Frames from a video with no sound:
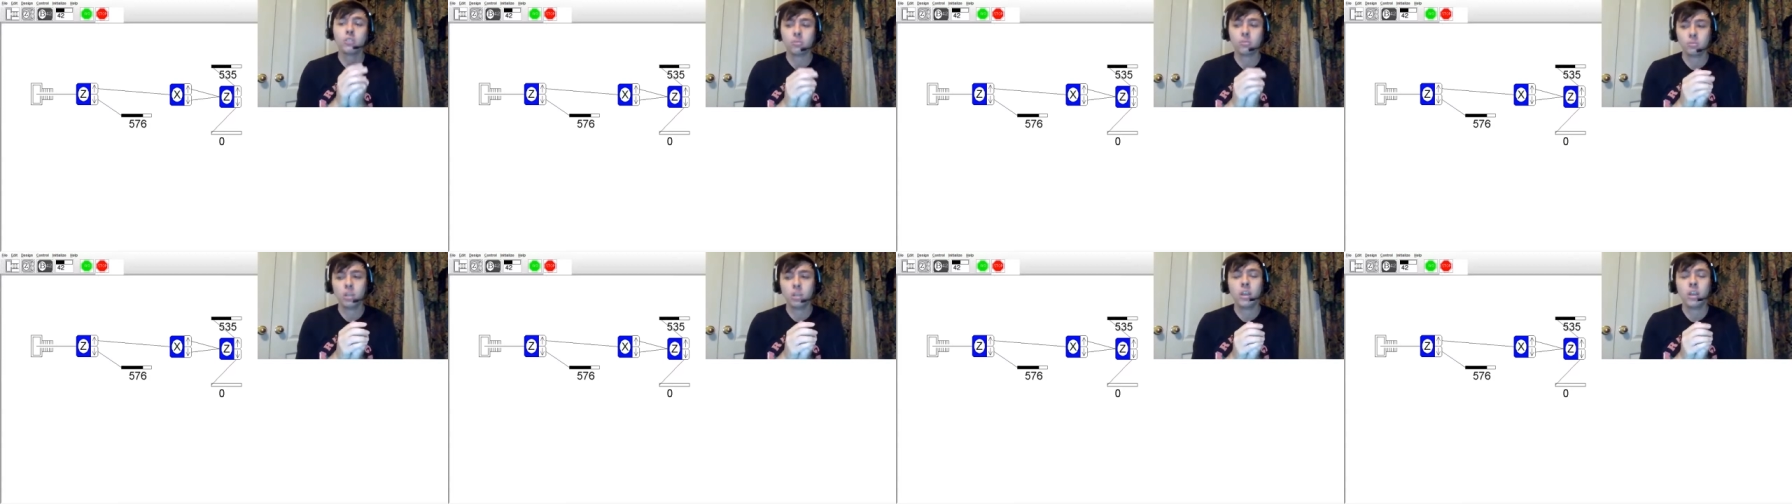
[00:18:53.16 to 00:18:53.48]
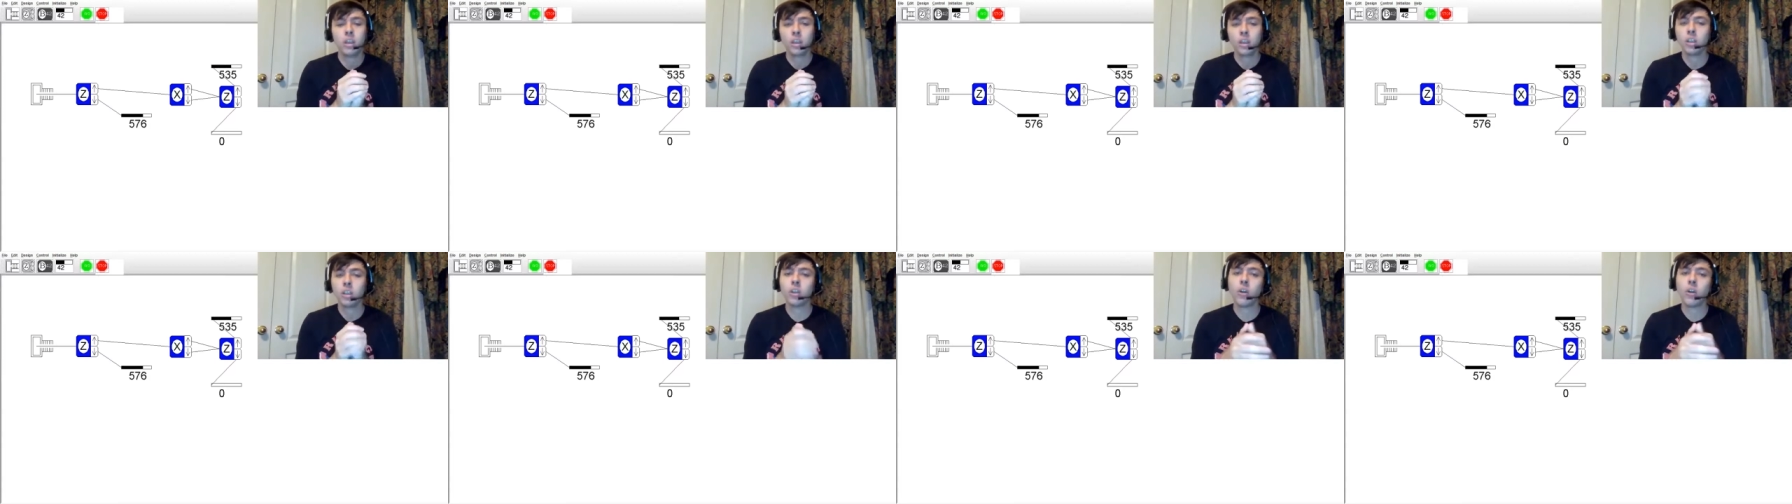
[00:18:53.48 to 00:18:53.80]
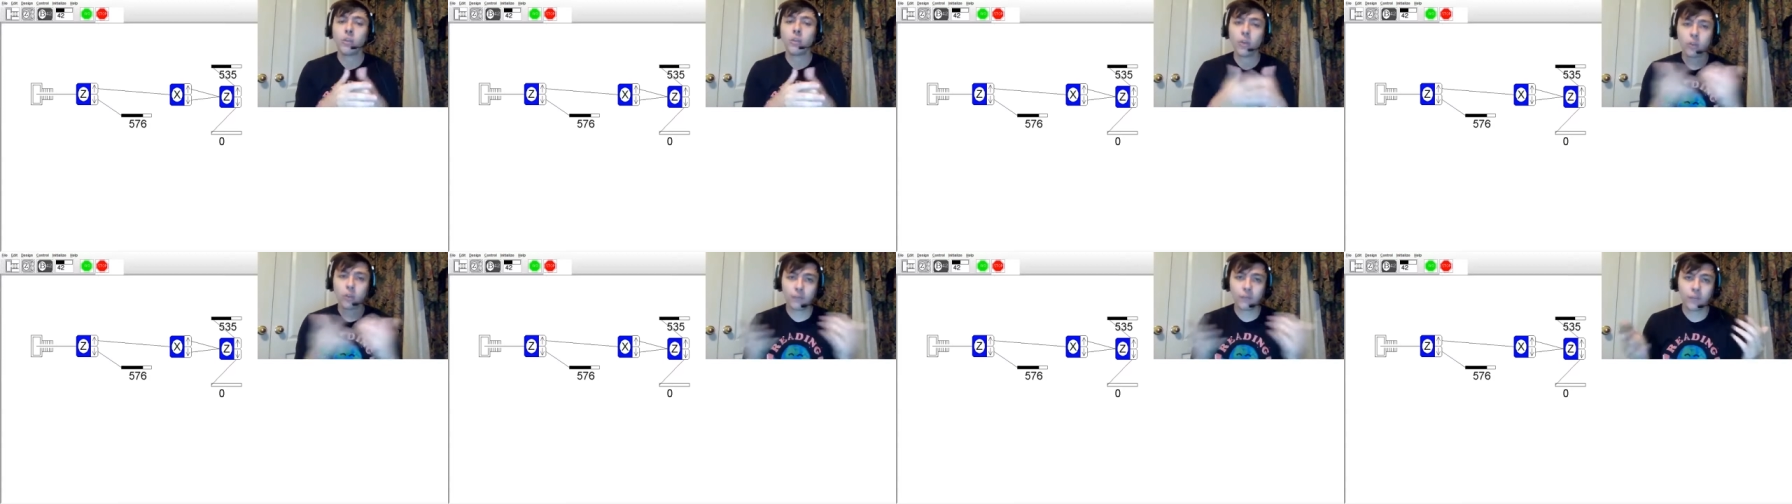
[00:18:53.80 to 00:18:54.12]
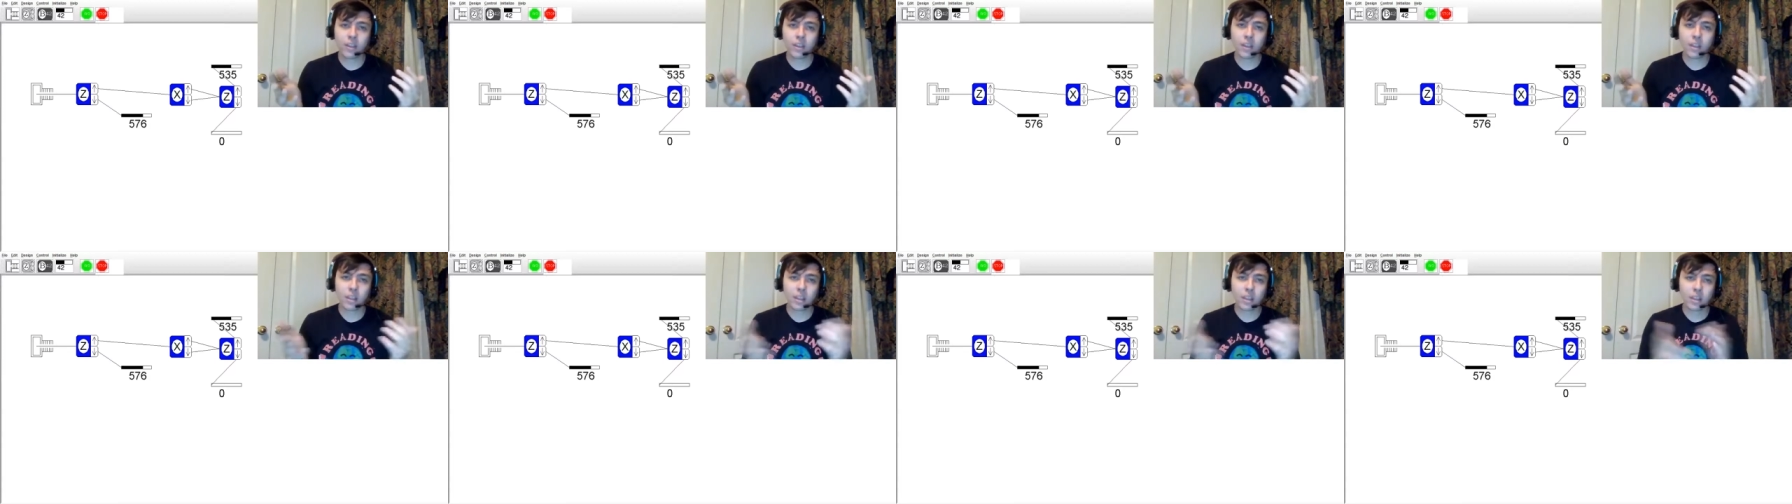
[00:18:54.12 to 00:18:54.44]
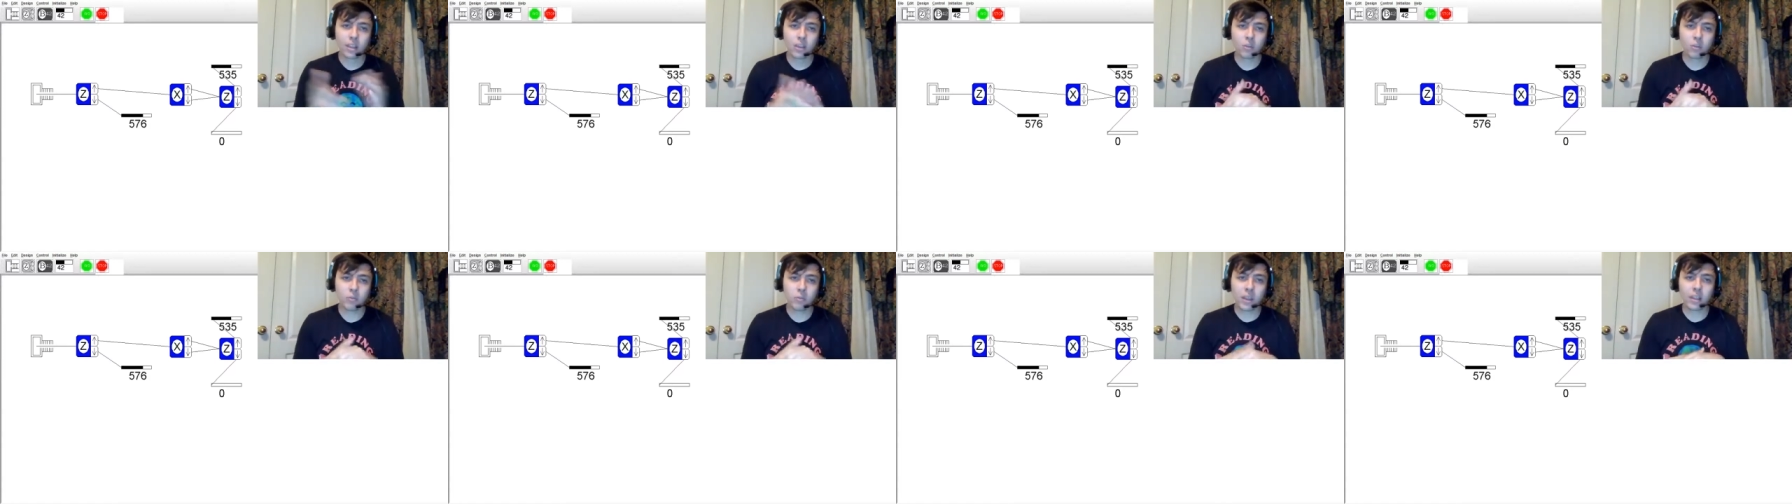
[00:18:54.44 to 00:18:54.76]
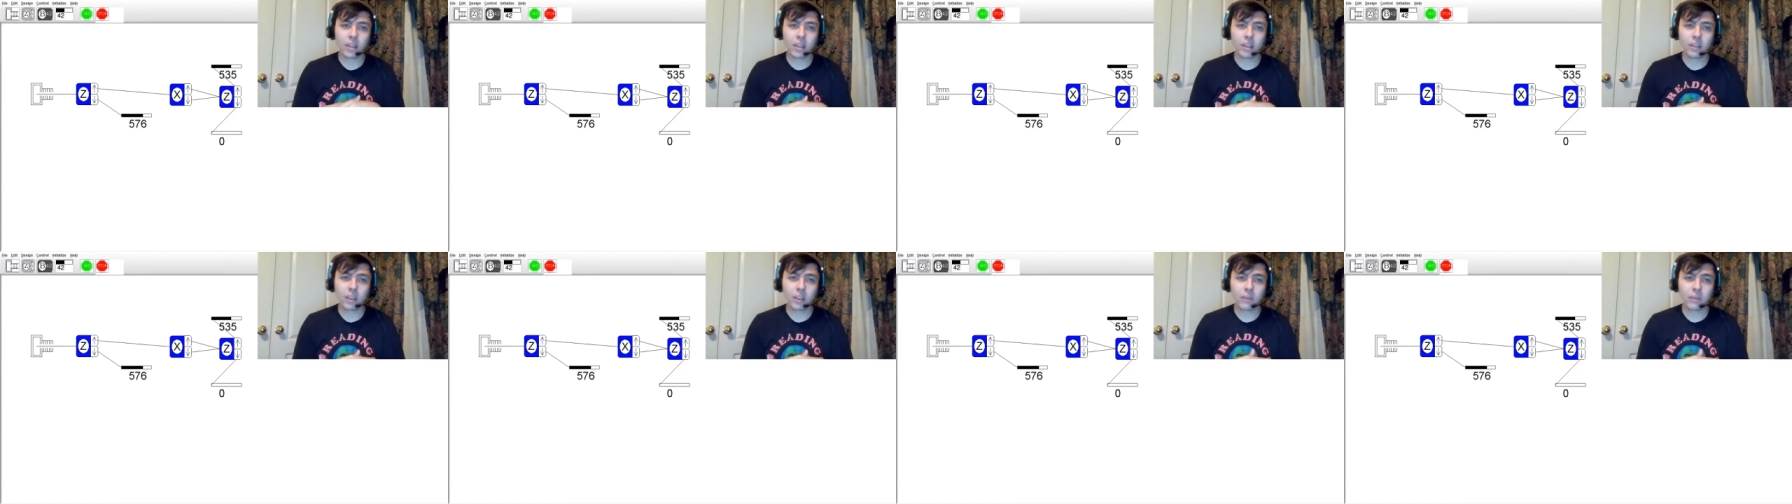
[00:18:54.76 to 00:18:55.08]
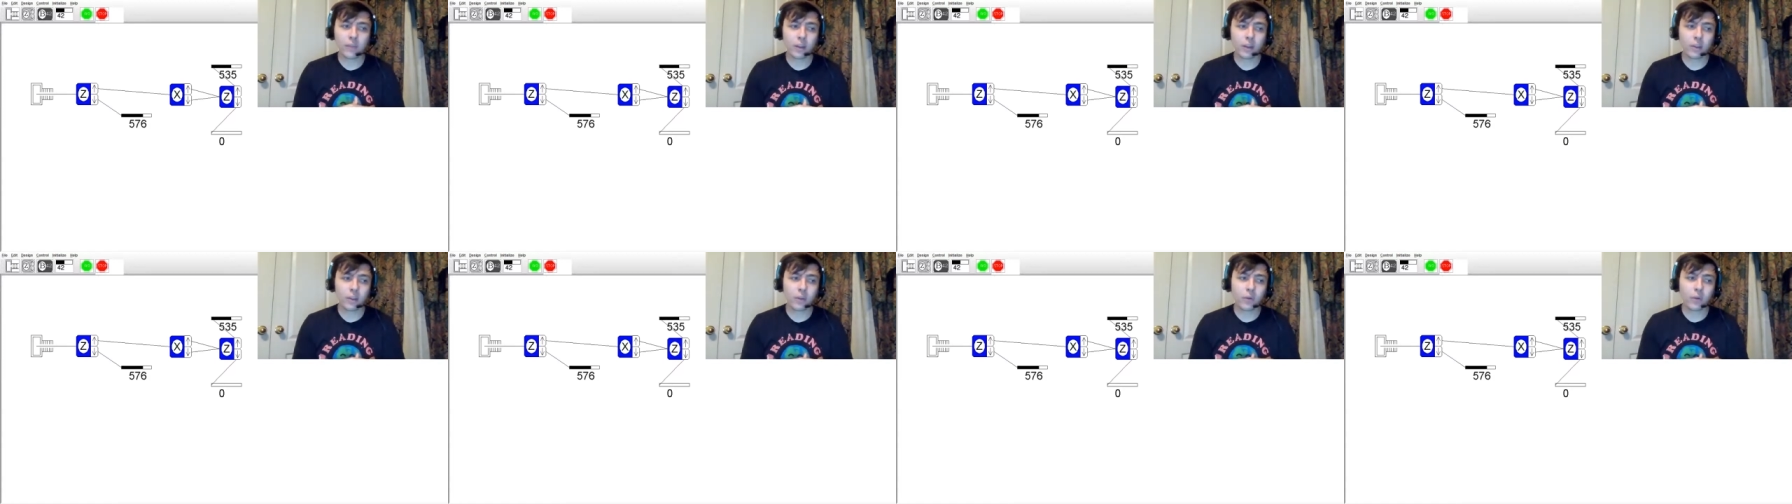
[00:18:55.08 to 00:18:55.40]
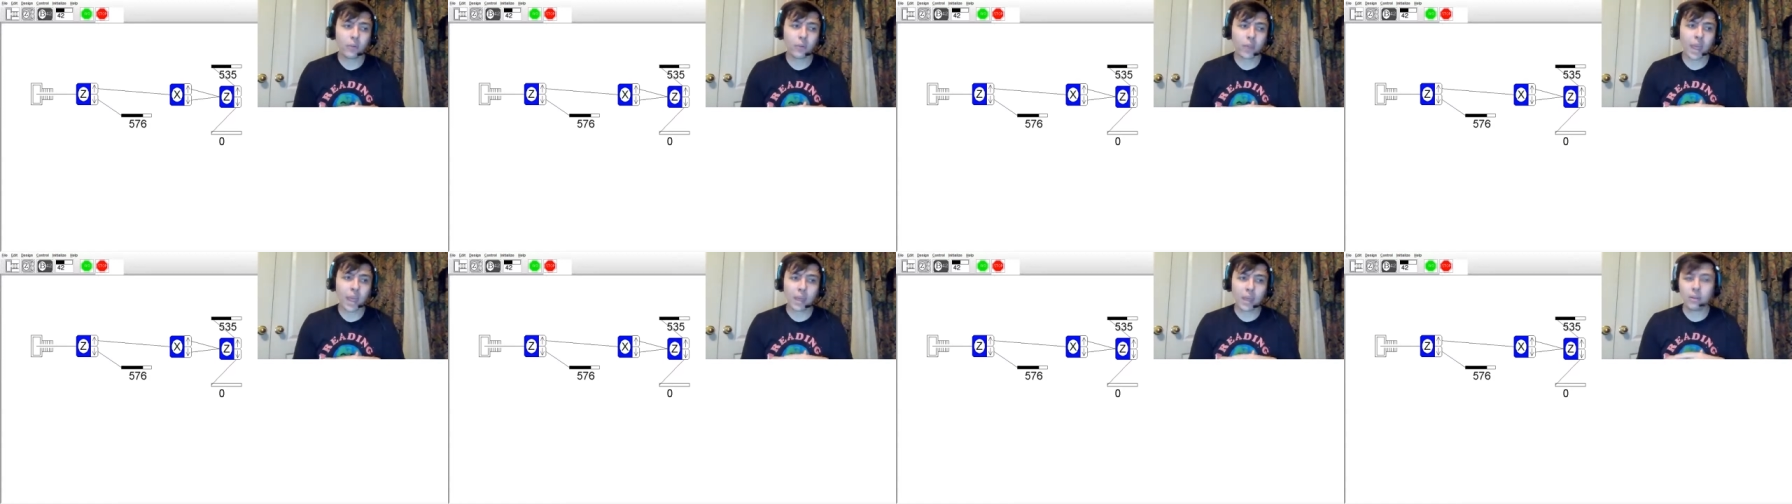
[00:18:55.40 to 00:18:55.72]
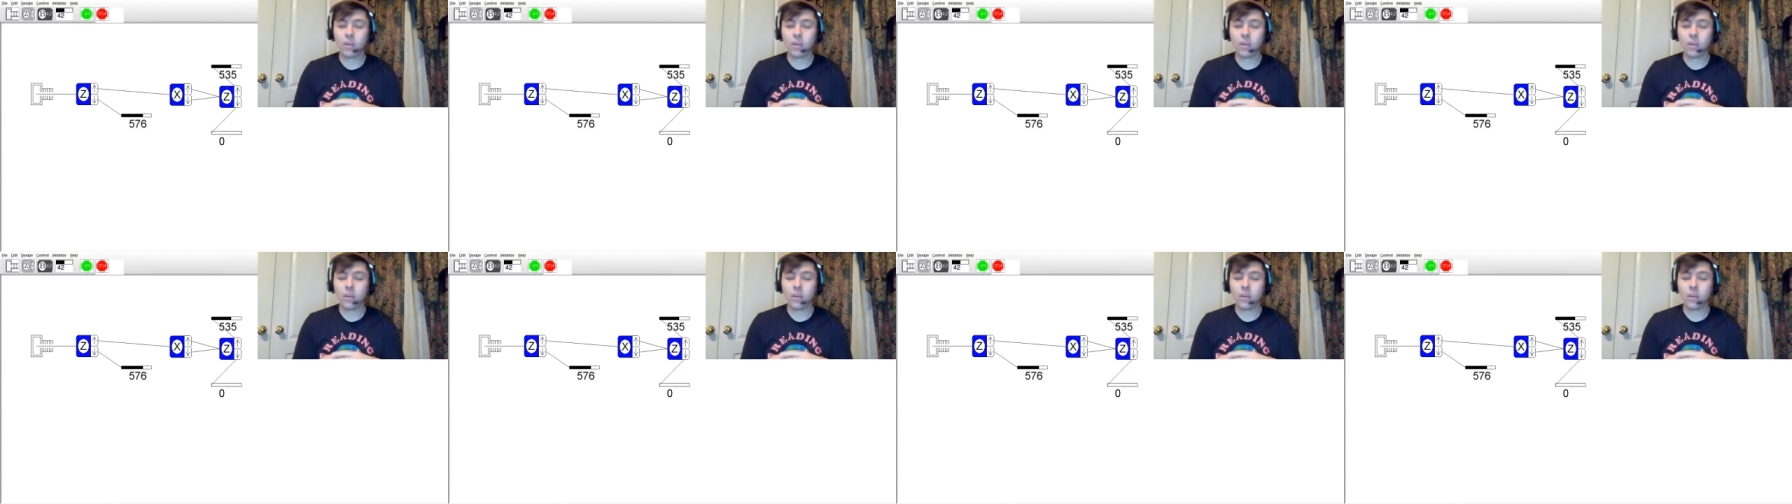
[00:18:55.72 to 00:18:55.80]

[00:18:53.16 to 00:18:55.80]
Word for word: you know those physicists who may see this video that